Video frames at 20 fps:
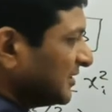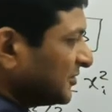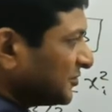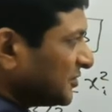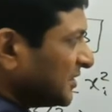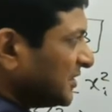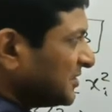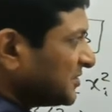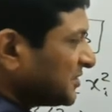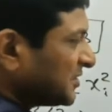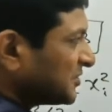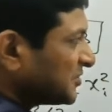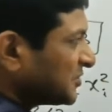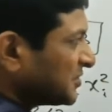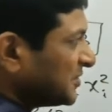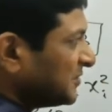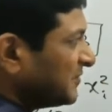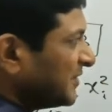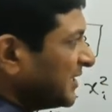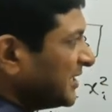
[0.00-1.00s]

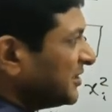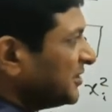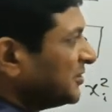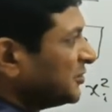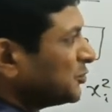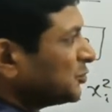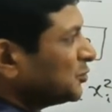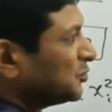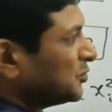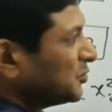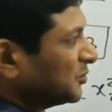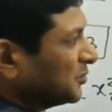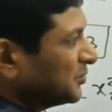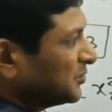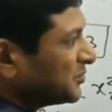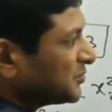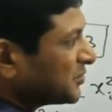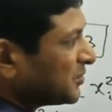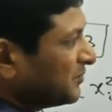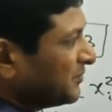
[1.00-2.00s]
361 into 2,
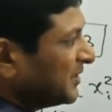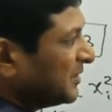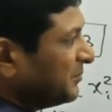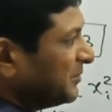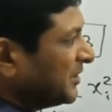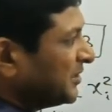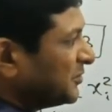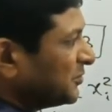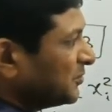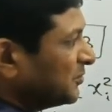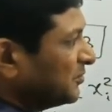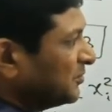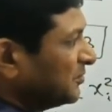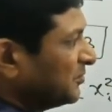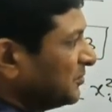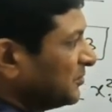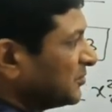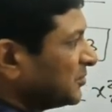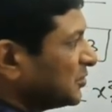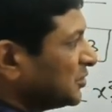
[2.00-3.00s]
so will be
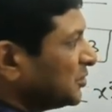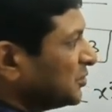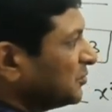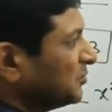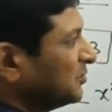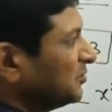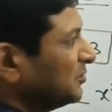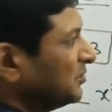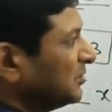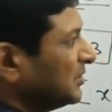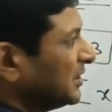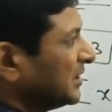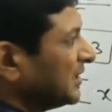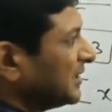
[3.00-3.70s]
2, 2,